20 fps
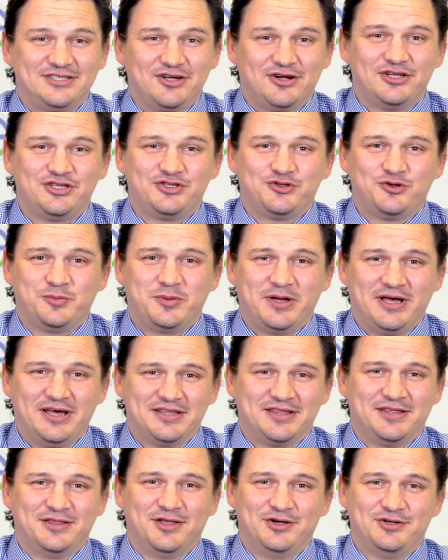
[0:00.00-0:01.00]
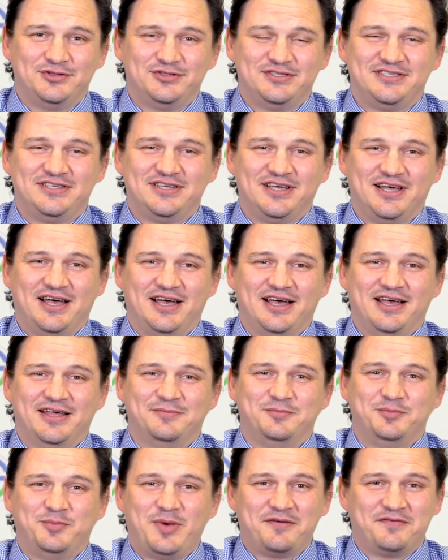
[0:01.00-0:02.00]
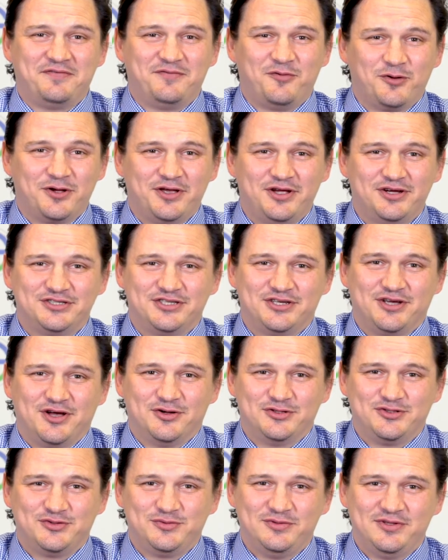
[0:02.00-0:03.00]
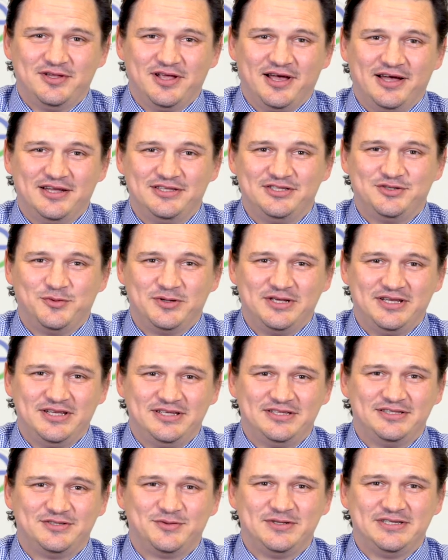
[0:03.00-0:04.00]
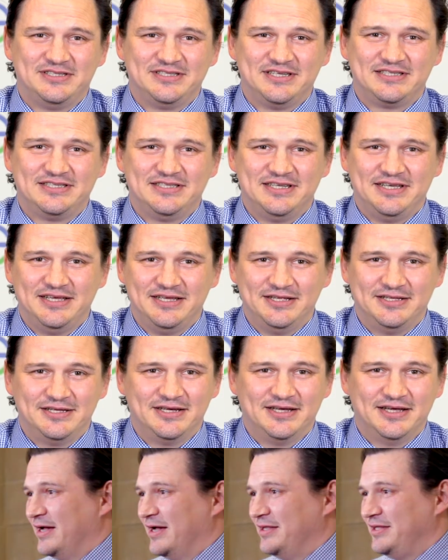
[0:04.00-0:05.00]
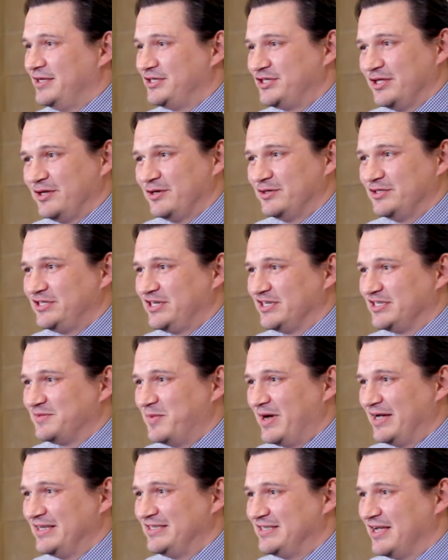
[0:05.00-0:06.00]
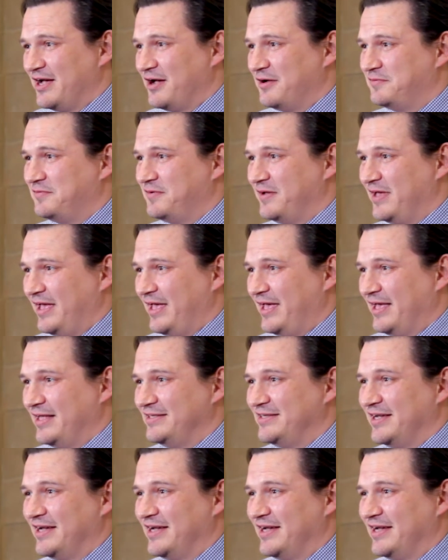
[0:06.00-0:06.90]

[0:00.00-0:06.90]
started True Path Loans uh, about four years ago, uh, 20, 2016. Initially it was just myself and